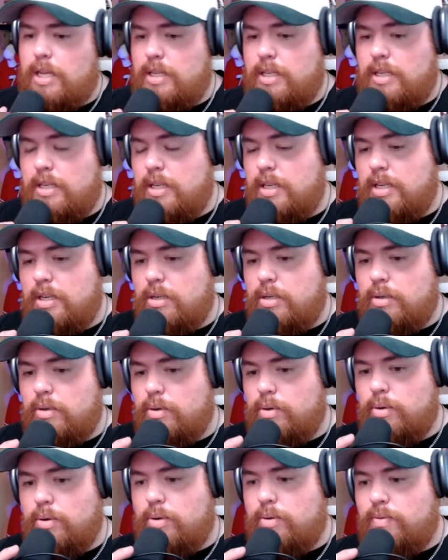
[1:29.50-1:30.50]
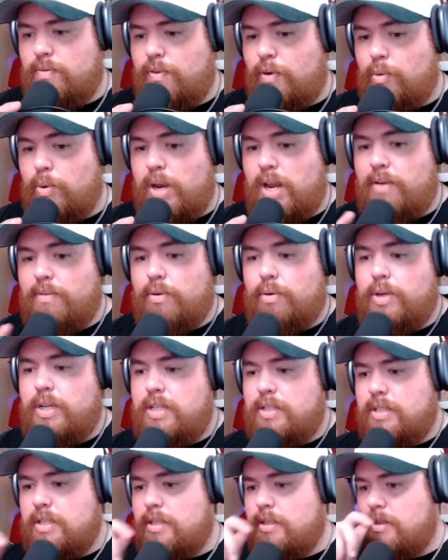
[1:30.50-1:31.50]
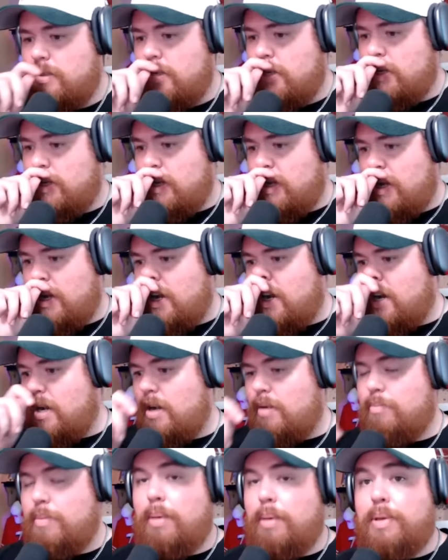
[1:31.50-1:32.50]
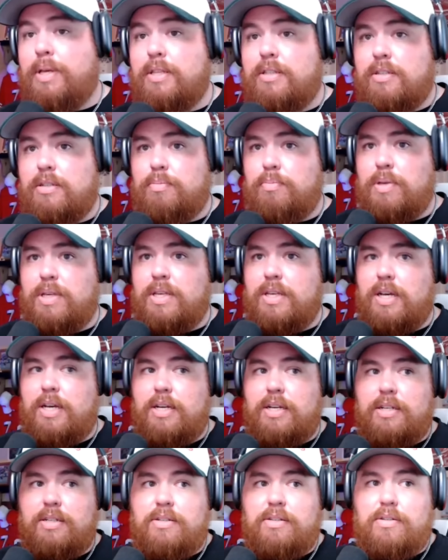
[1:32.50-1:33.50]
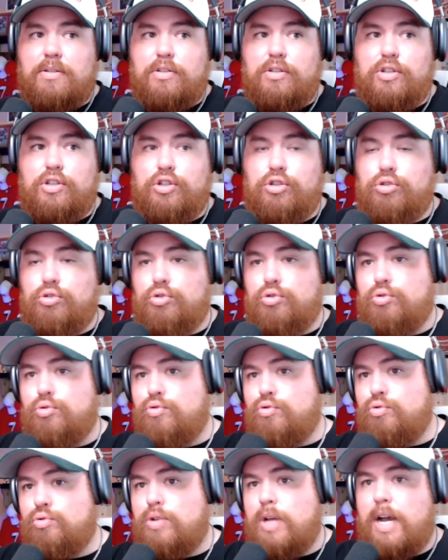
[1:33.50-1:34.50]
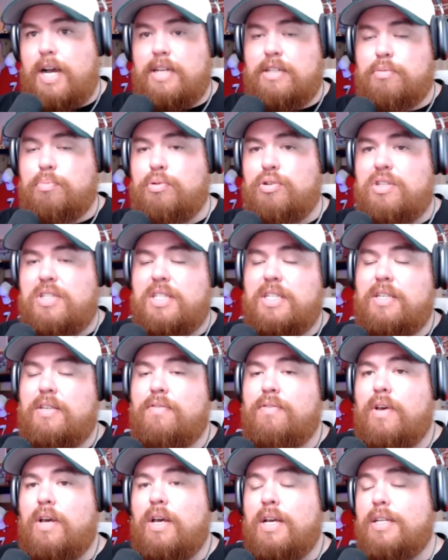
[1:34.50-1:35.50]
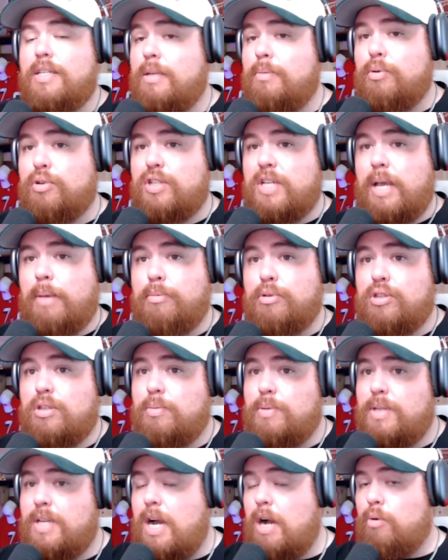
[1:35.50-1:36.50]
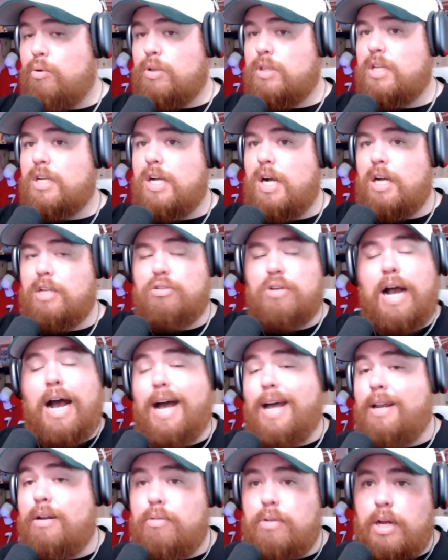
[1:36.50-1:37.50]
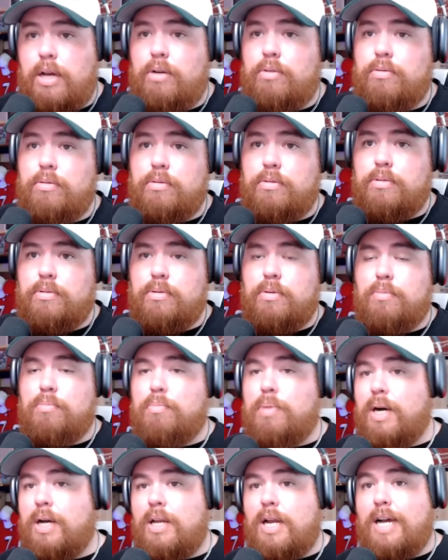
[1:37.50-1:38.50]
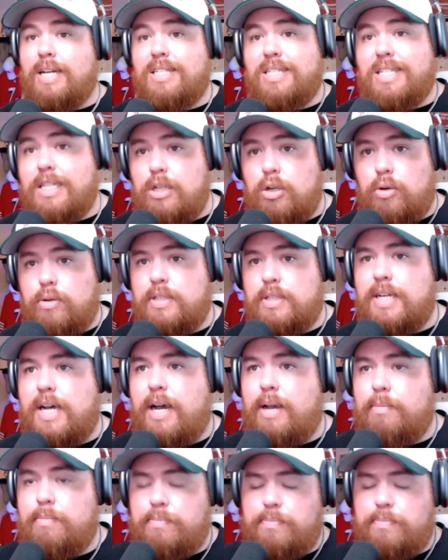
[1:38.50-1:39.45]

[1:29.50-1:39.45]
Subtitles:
You know, for whatever reason, maybe it's because you guys perceive Deebo Samuel to be not worth the contract. I don't know, but I see it all the time.